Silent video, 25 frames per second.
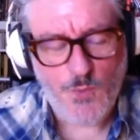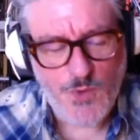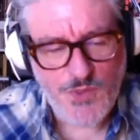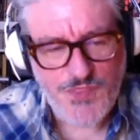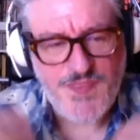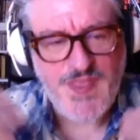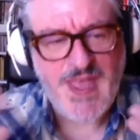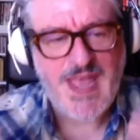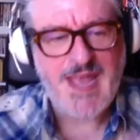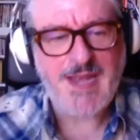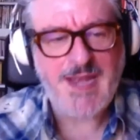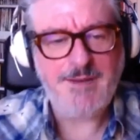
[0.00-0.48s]

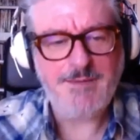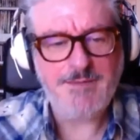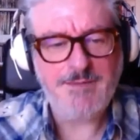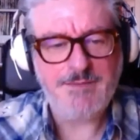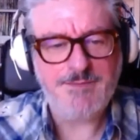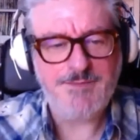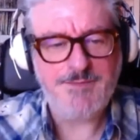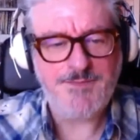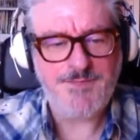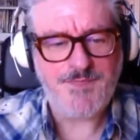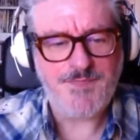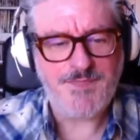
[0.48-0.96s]
then,
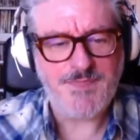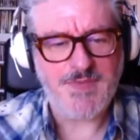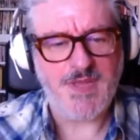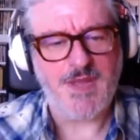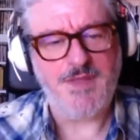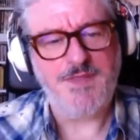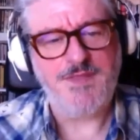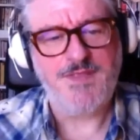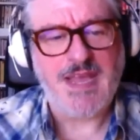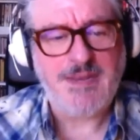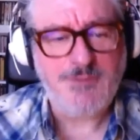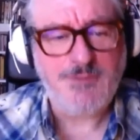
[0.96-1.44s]

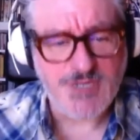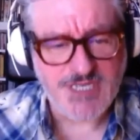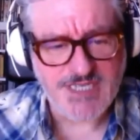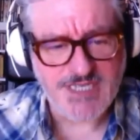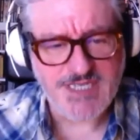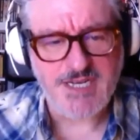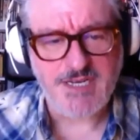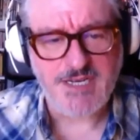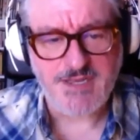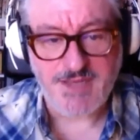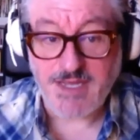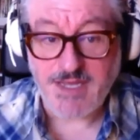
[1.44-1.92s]
they're
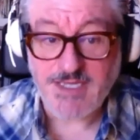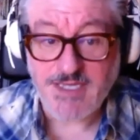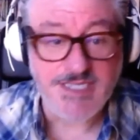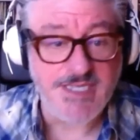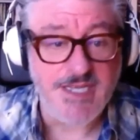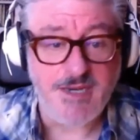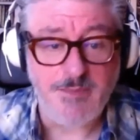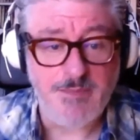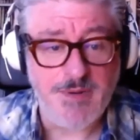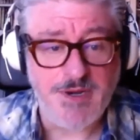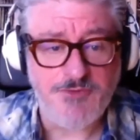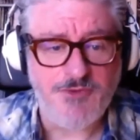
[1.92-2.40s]

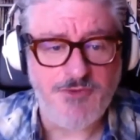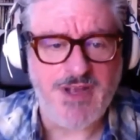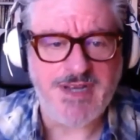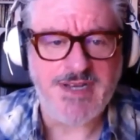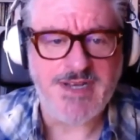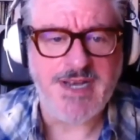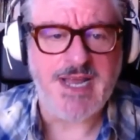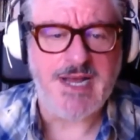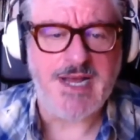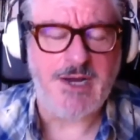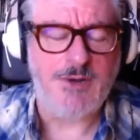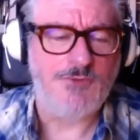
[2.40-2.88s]
still being read
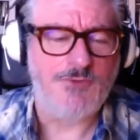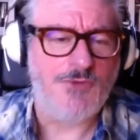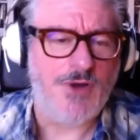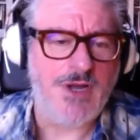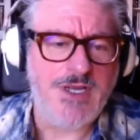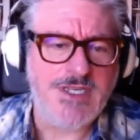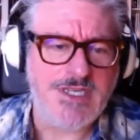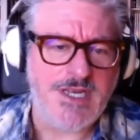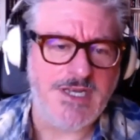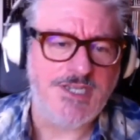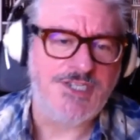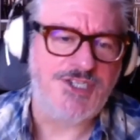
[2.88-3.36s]
now.
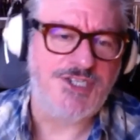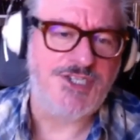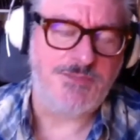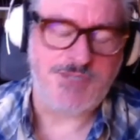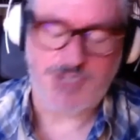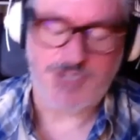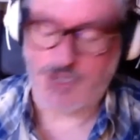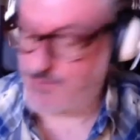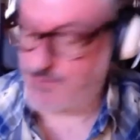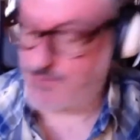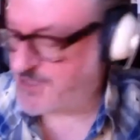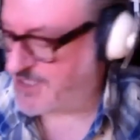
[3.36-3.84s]
Writers like Jim
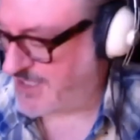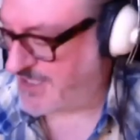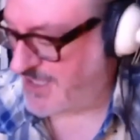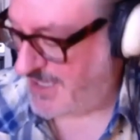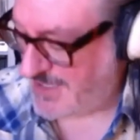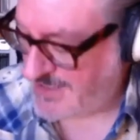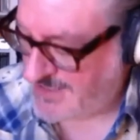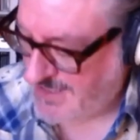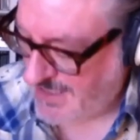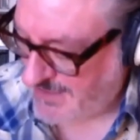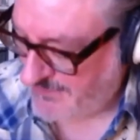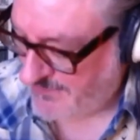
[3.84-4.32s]
Thompson,
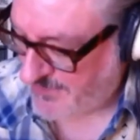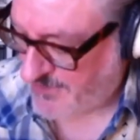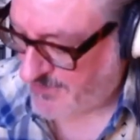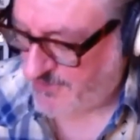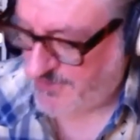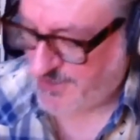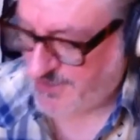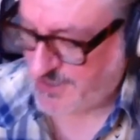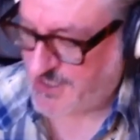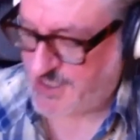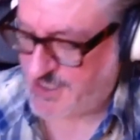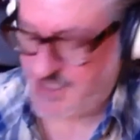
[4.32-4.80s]
like David
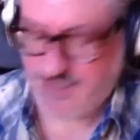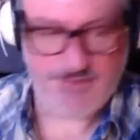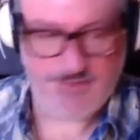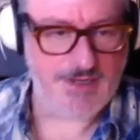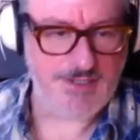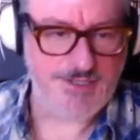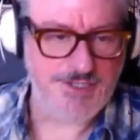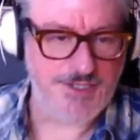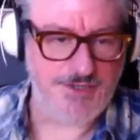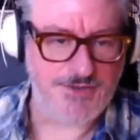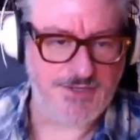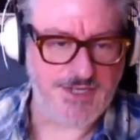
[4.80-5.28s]
Goodis, who I
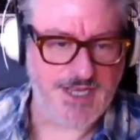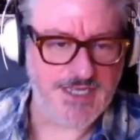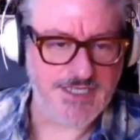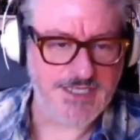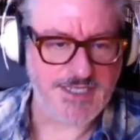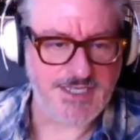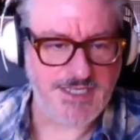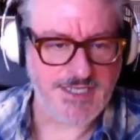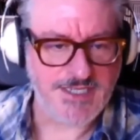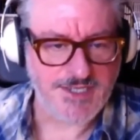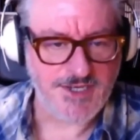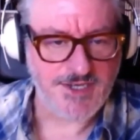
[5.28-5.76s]
showed
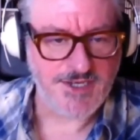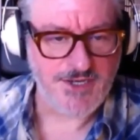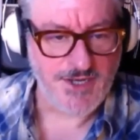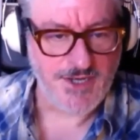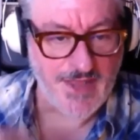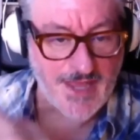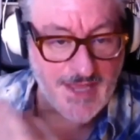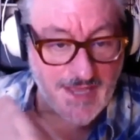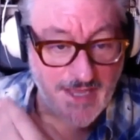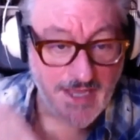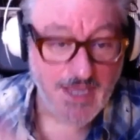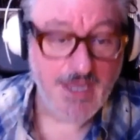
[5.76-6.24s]
Cassidy's Girl
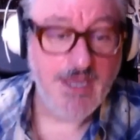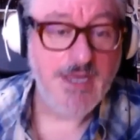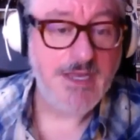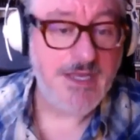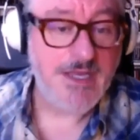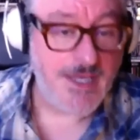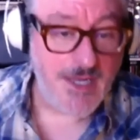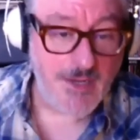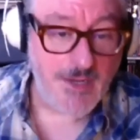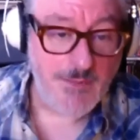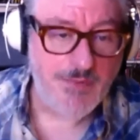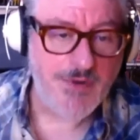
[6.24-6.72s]
there.
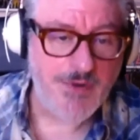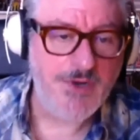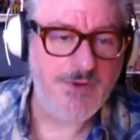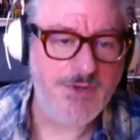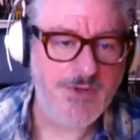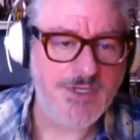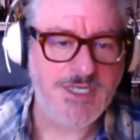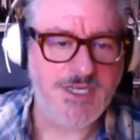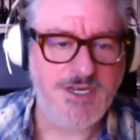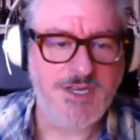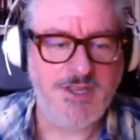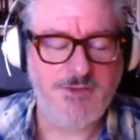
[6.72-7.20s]
Gil
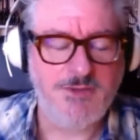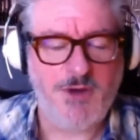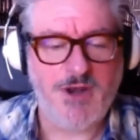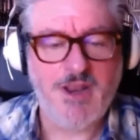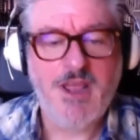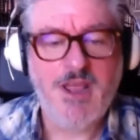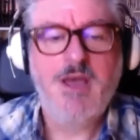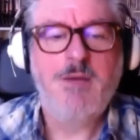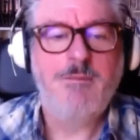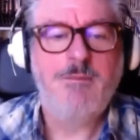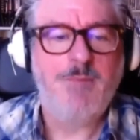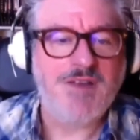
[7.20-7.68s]
Brewer's another one.
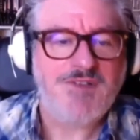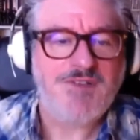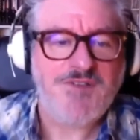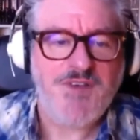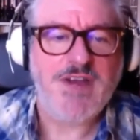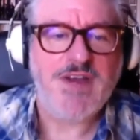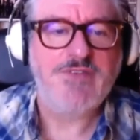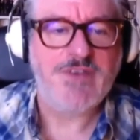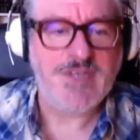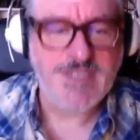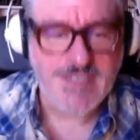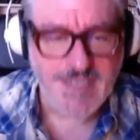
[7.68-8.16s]
My
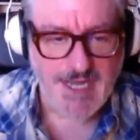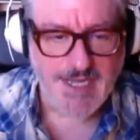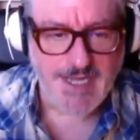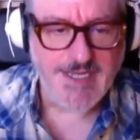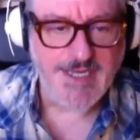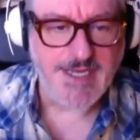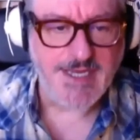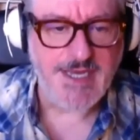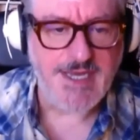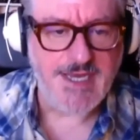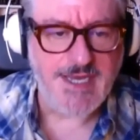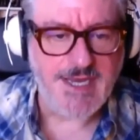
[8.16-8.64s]
favorite, Day
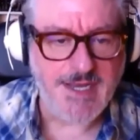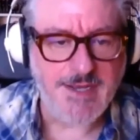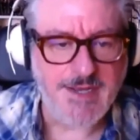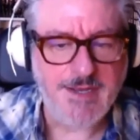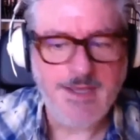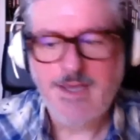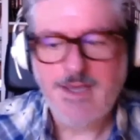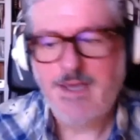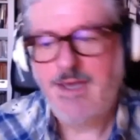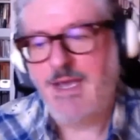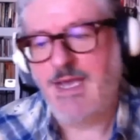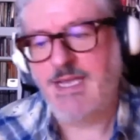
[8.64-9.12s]
Keane,
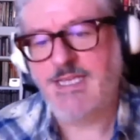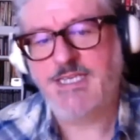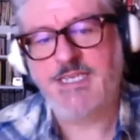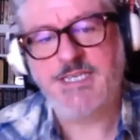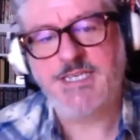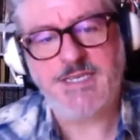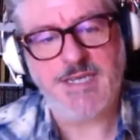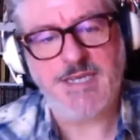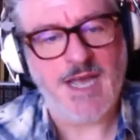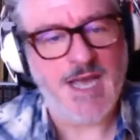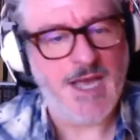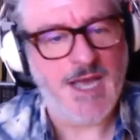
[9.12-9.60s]

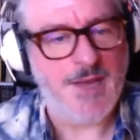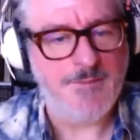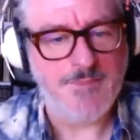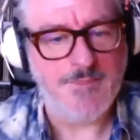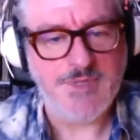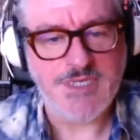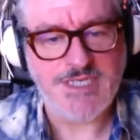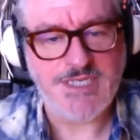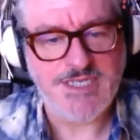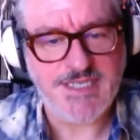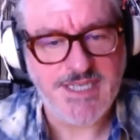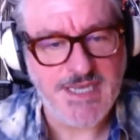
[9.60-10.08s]
is
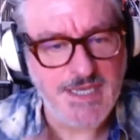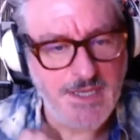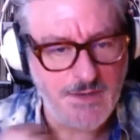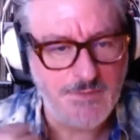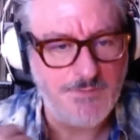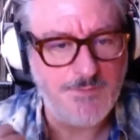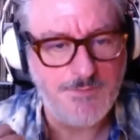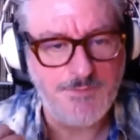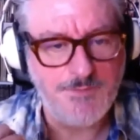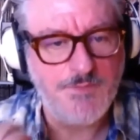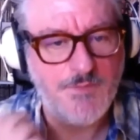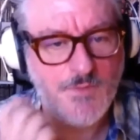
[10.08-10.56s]

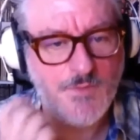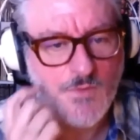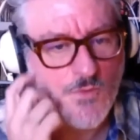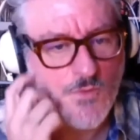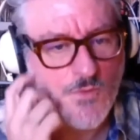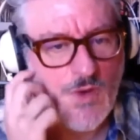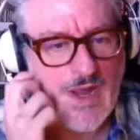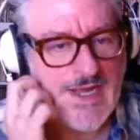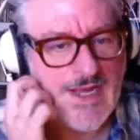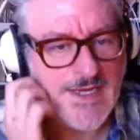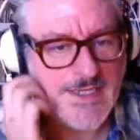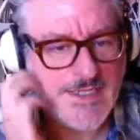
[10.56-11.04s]
still
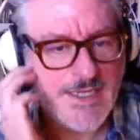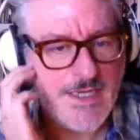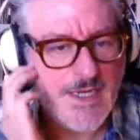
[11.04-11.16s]
read